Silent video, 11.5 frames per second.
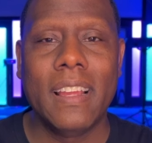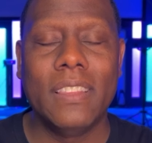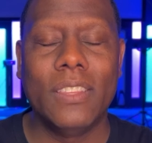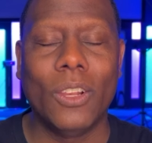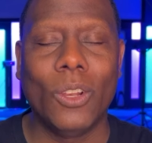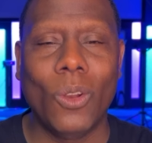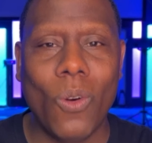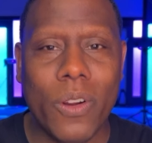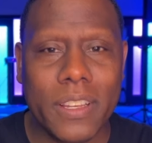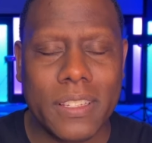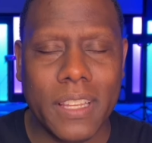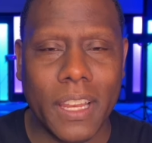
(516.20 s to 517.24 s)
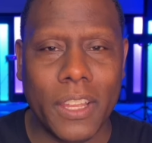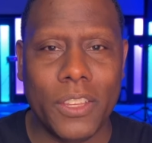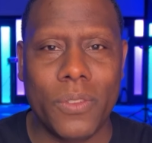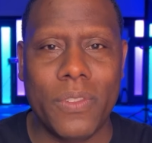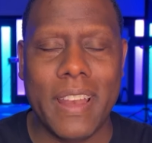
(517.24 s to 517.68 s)
The Lord is
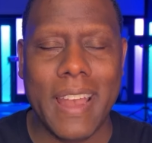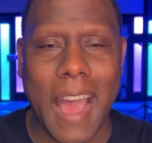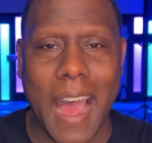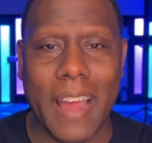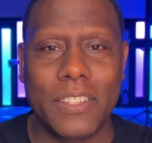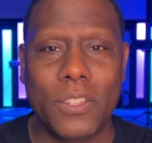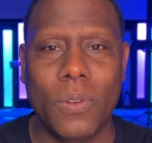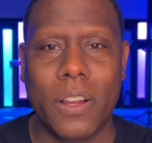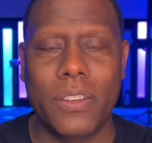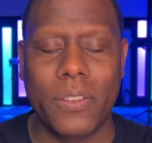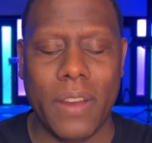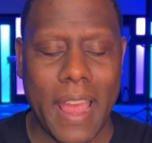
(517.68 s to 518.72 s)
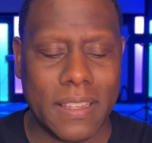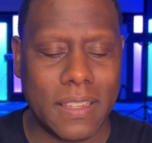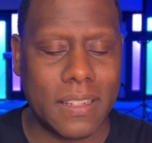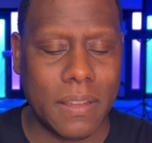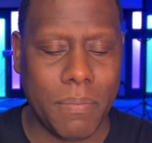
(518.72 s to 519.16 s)
telling you not to
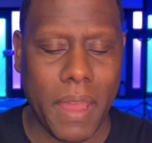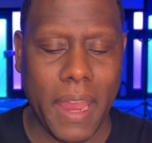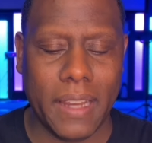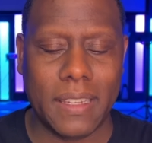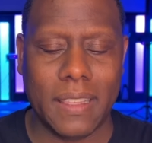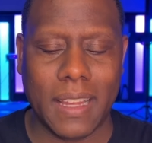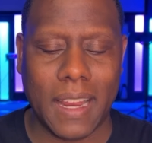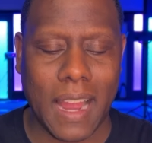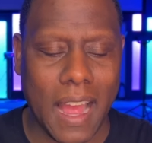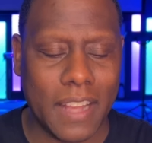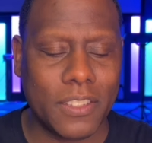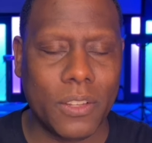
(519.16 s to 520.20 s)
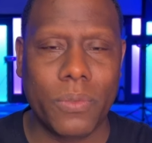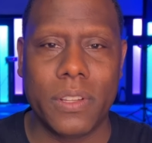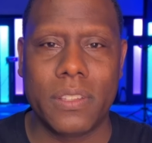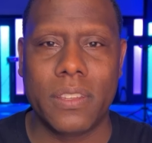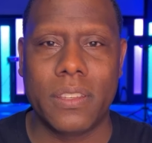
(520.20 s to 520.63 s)
underestimate the
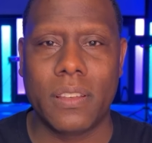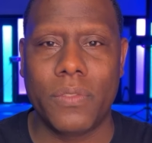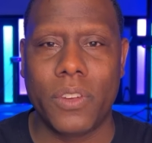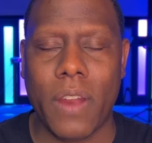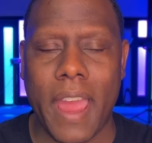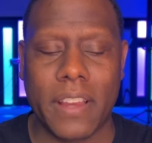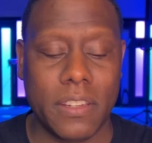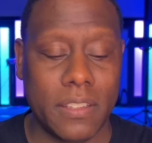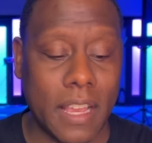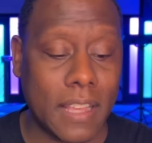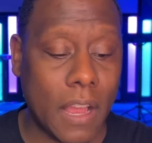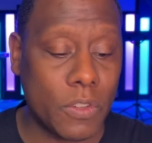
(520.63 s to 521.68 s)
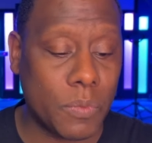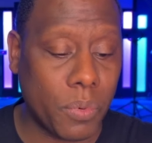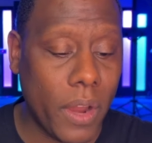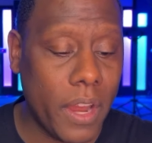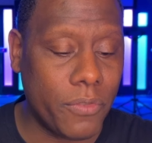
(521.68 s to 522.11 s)
consequences of your actions. As I was
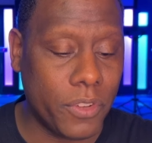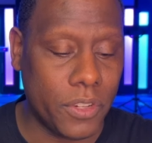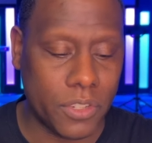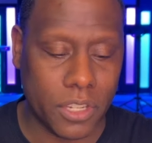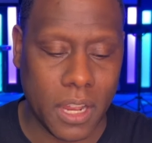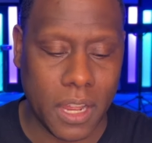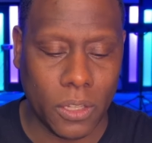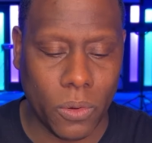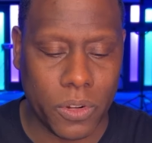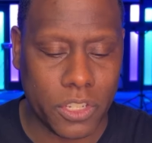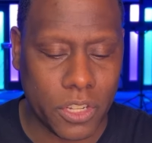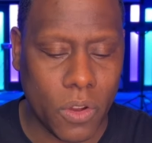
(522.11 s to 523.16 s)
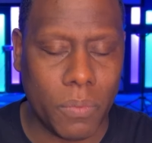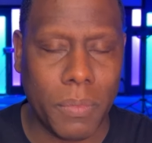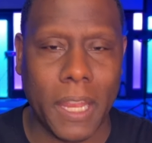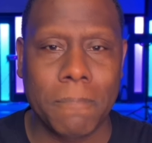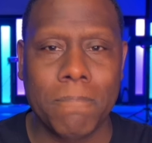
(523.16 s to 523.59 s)
praying for you, Sean, the Lord showed
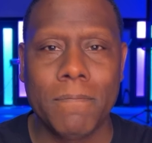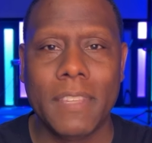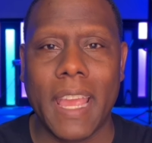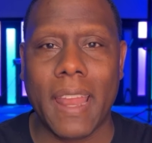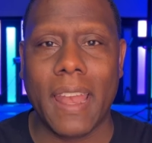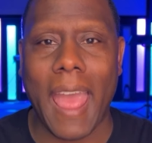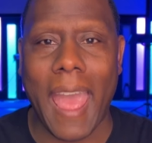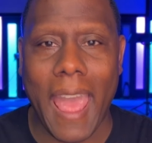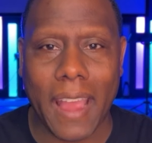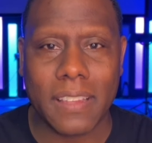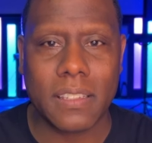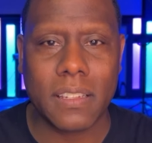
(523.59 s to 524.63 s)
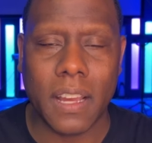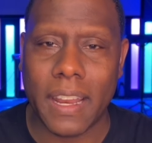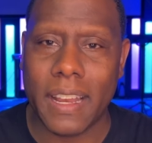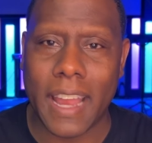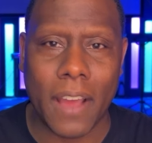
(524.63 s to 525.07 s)
me an axe
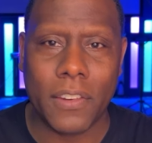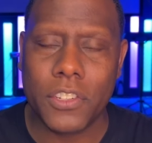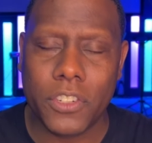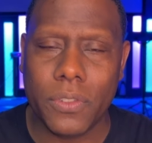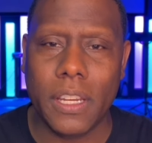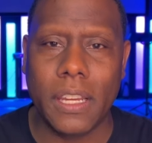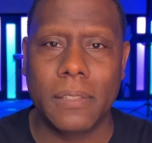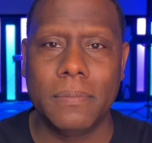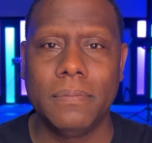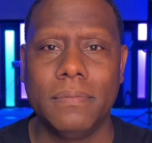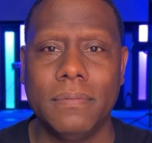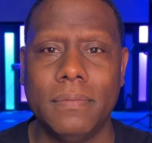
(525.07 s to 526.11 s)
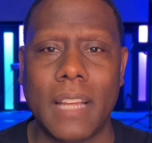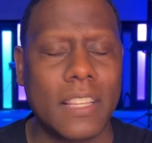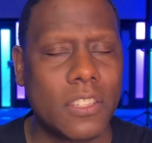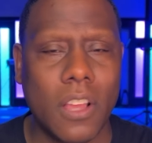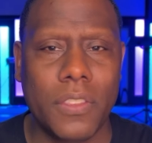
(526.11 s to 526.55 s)
cutting down a tree.
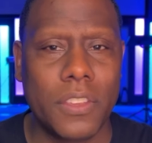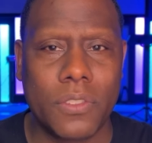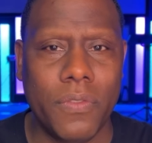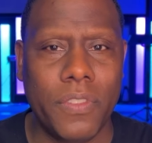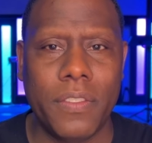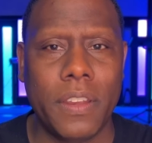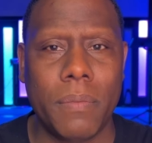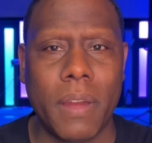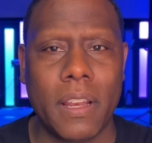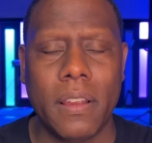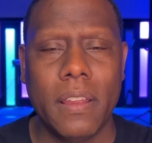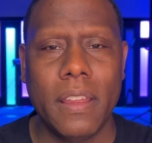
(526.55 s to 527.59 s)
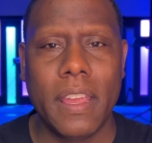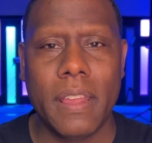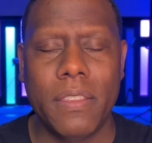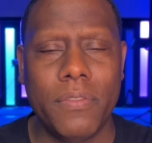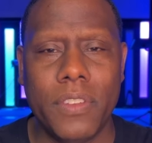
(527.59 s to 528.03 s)
I saw this so vivid
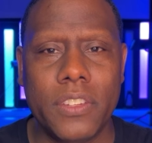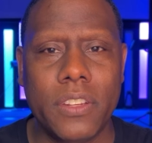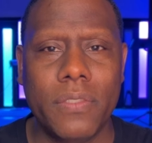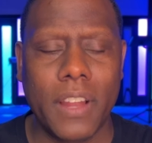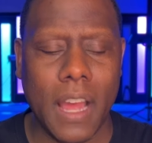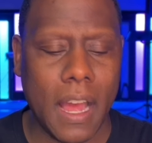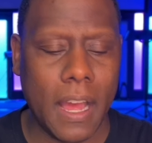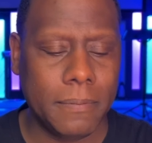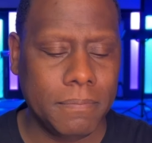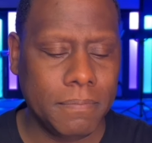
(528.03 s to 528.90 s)
in the vision of God.